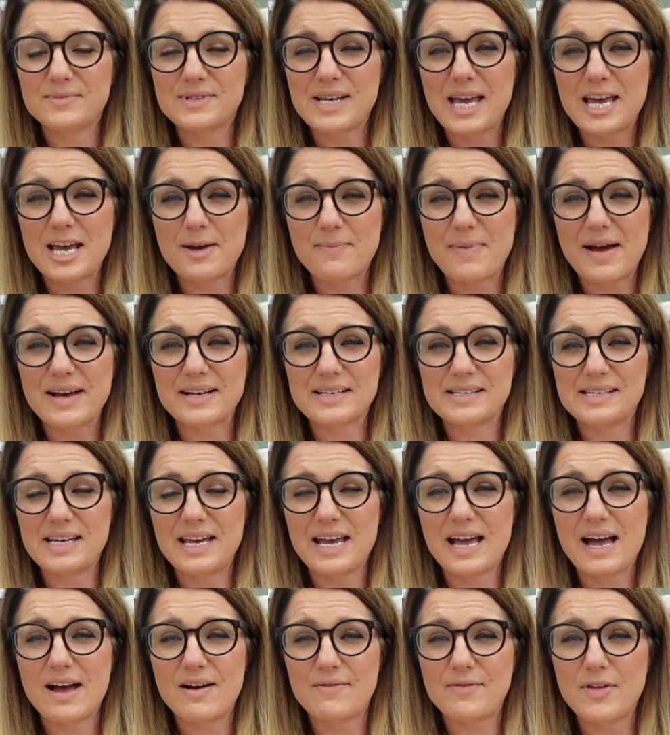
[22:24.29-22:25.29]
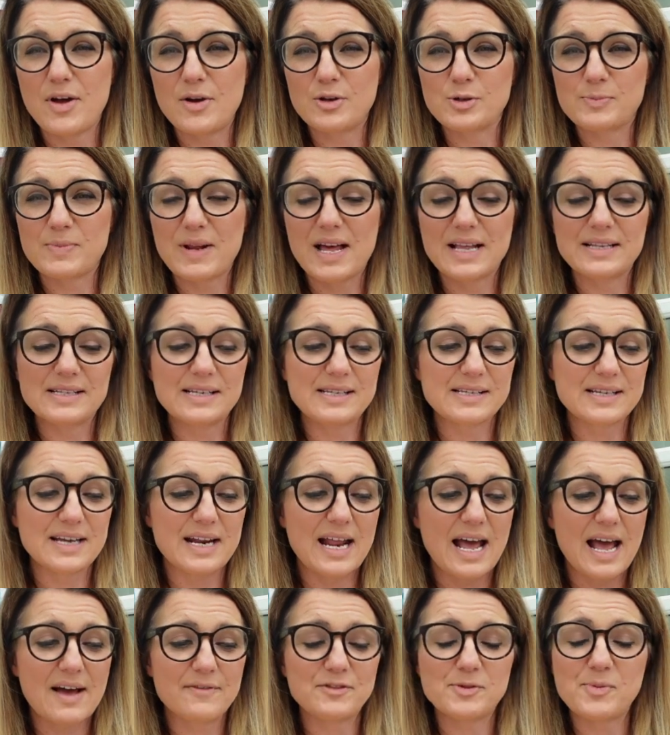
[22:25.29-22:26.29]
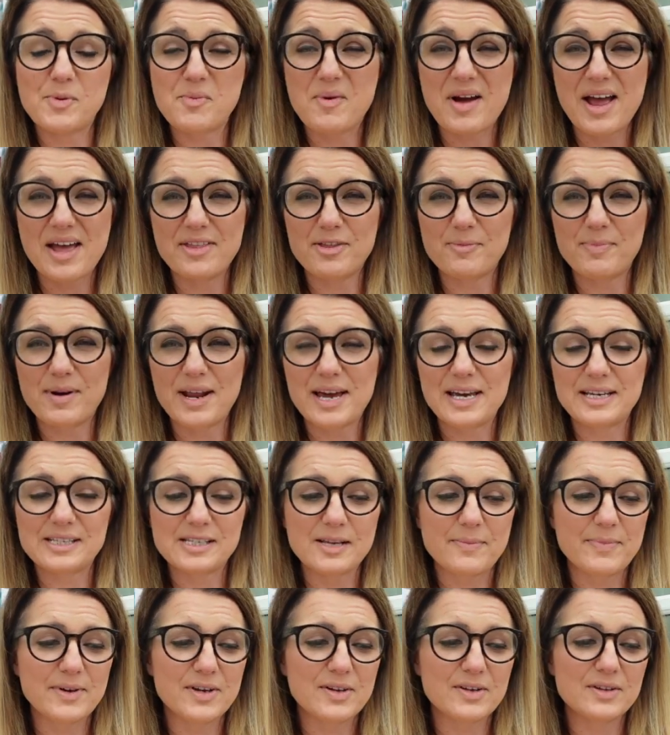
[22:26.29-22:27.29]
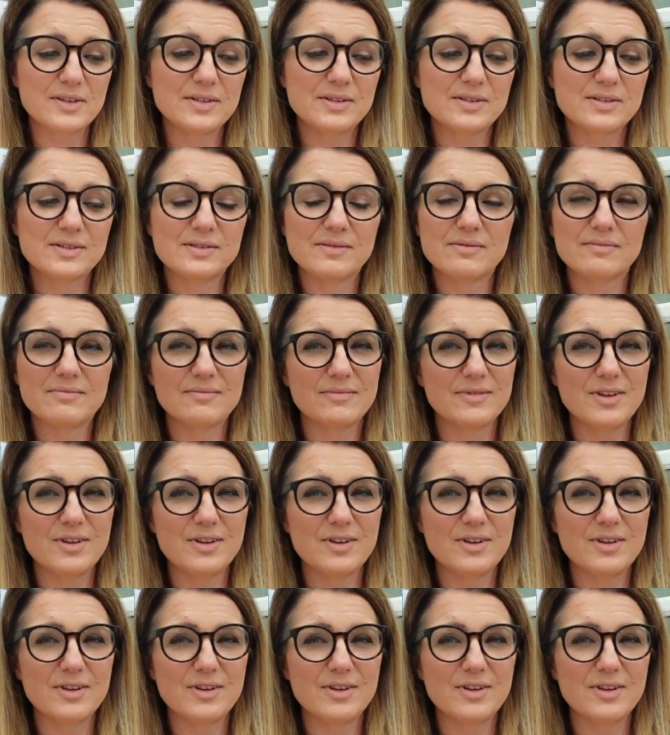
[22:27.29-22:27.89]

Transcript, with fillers: take a backseat out of those plans, it's going to have to be my Heather Blazer because